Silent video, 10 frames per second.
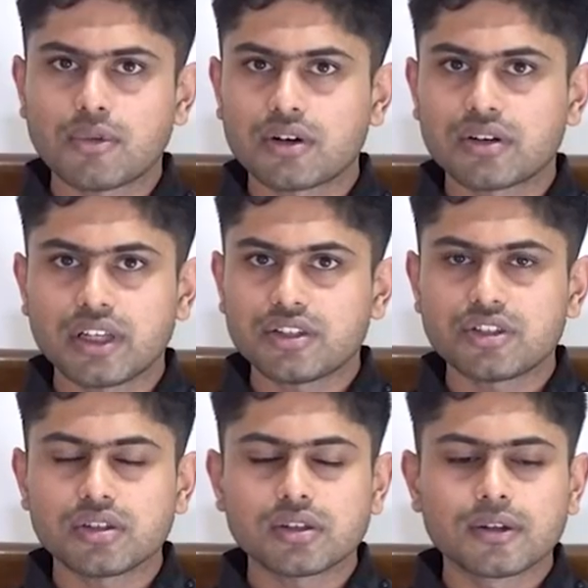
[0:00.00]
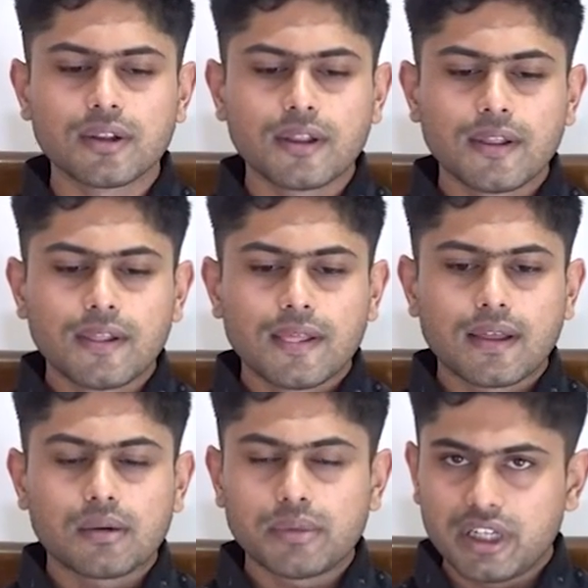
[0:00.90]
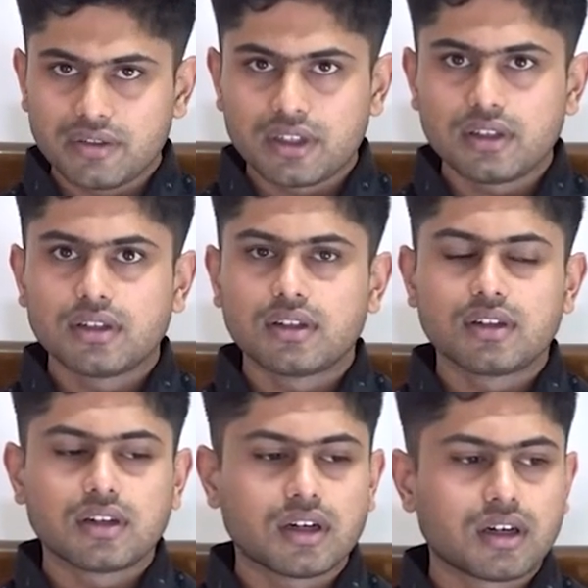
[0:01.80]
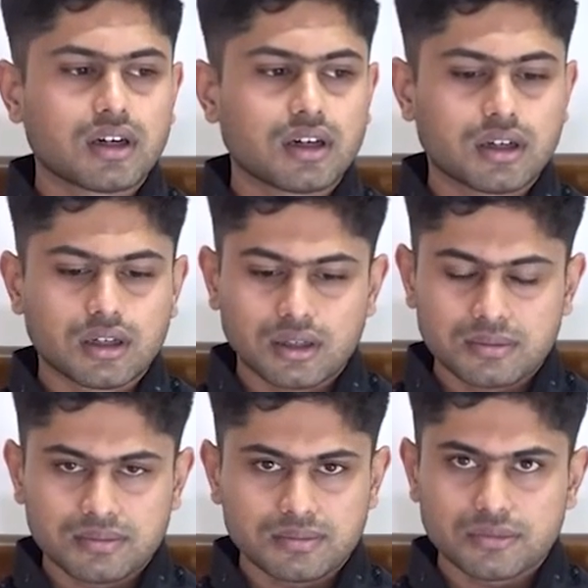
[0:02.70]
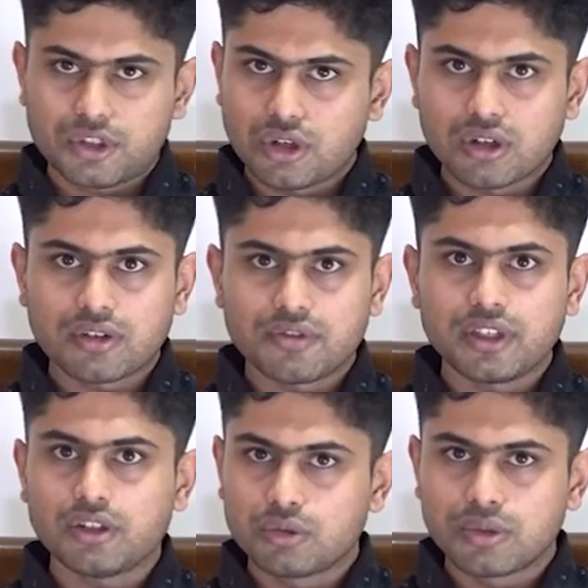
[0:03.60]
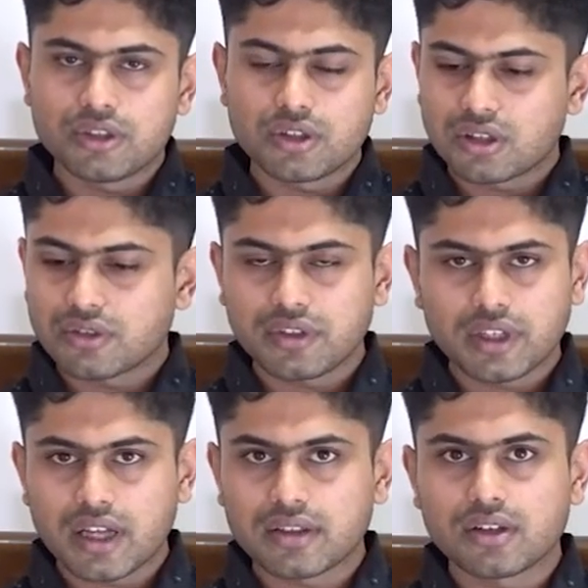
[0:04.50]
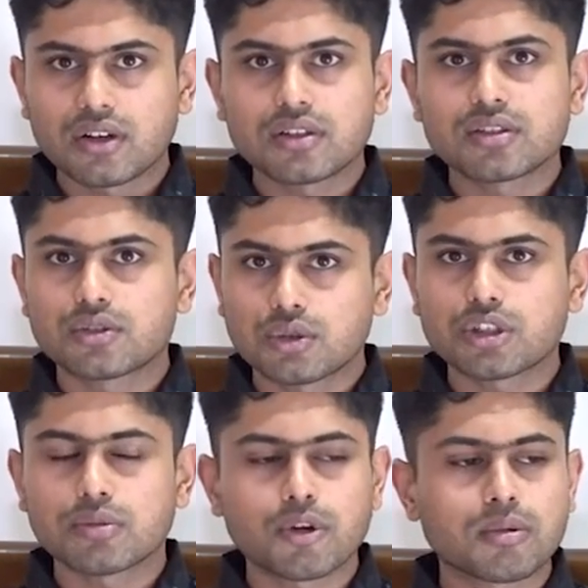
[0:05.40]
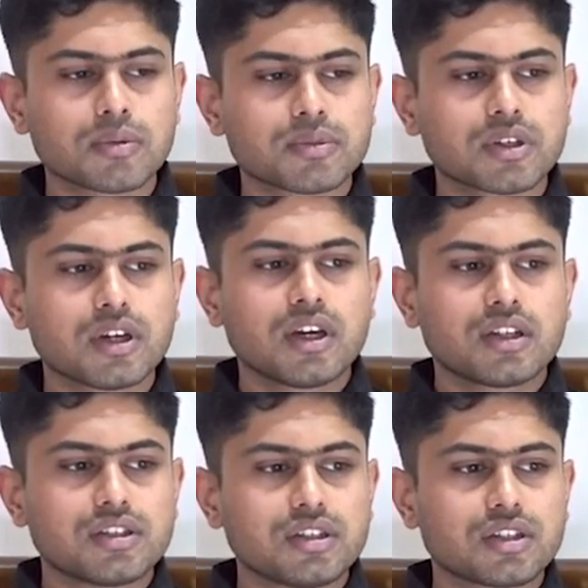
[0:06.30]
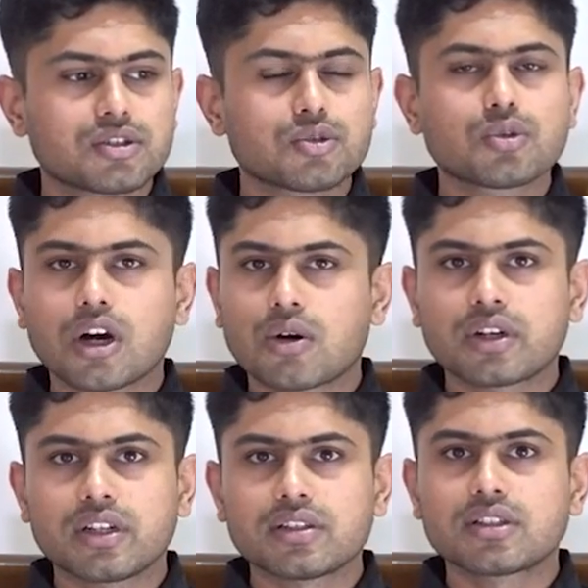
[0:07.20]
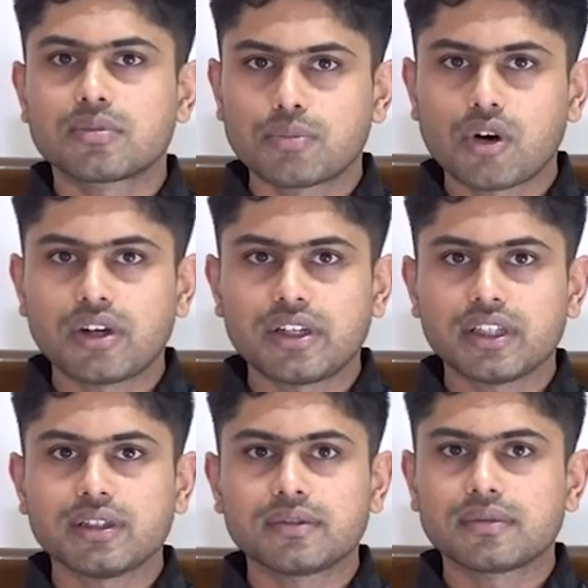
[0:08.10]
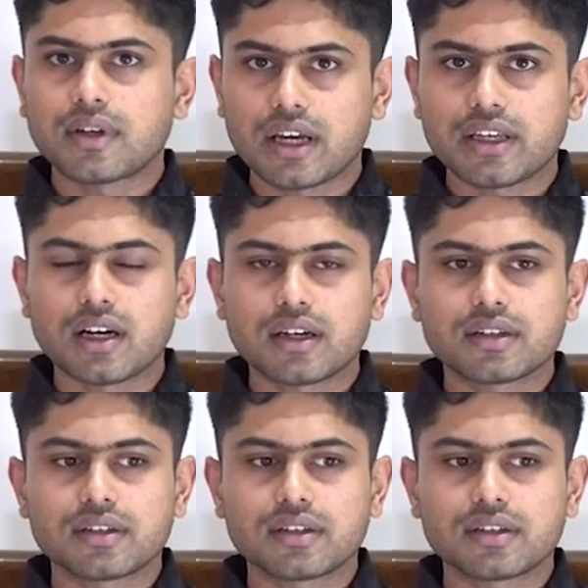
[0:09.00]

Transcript: modern, ancient, medieval, geography, human geography and the knots, social problems, GS2, governance, polity, IR,